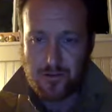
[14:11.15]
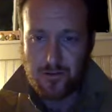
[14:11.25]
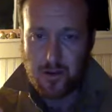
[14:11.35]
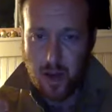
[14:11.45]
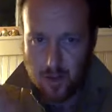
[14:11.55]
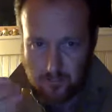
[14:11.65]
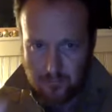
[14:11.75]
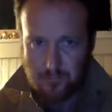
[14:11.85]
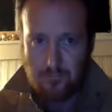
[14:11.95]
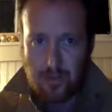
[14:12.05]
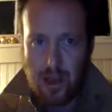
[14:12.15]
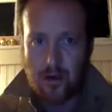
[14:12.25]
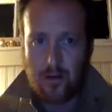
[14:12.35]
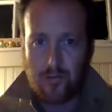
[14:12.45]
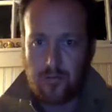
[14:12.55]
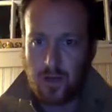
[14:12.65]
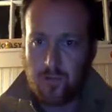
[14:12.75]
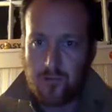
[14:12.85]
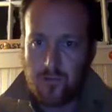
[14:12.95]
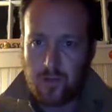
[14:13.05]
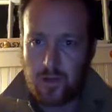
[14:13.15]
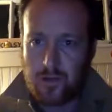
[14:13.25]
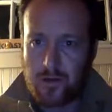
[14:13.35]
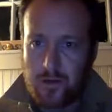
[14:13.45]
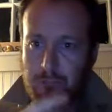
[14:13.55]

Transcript: not out of love for the country.